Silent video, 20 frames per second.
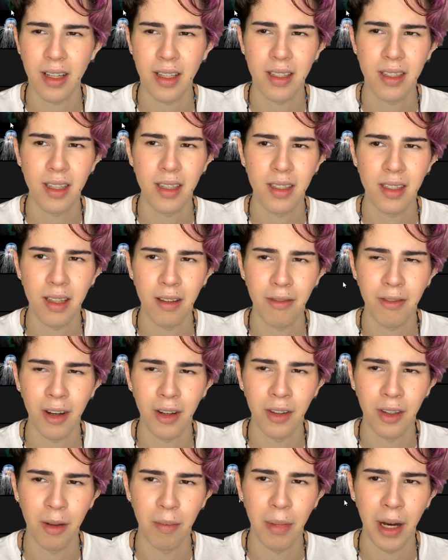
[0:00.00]
since they
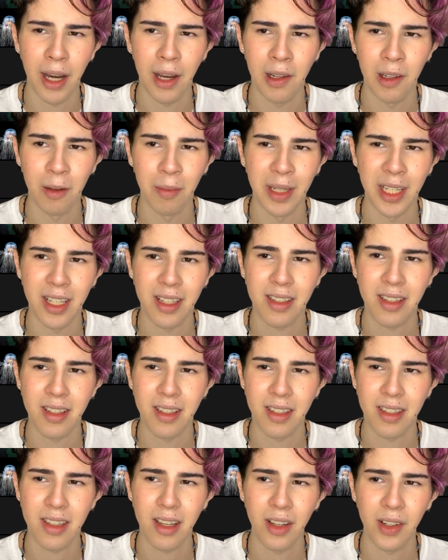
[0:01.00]
found the bioluminescent
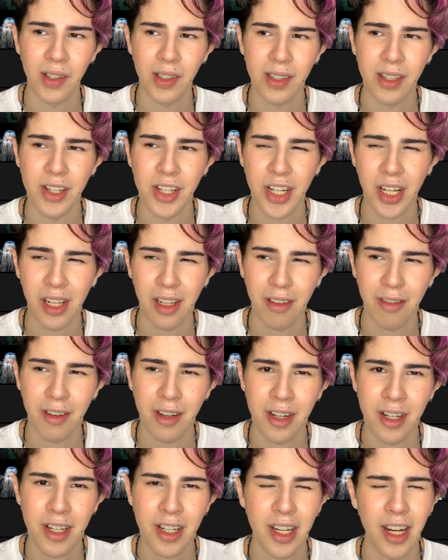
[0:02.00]
cells in
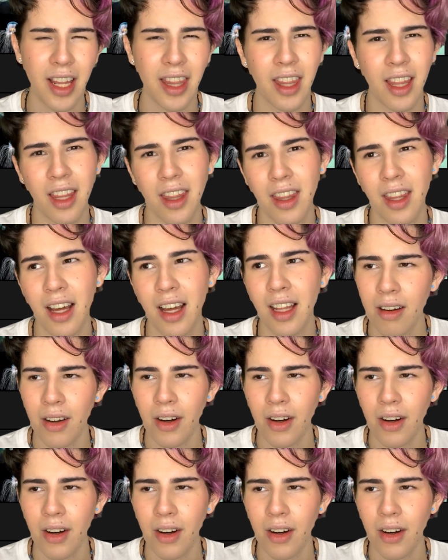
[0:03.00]
jellyfish, and then that.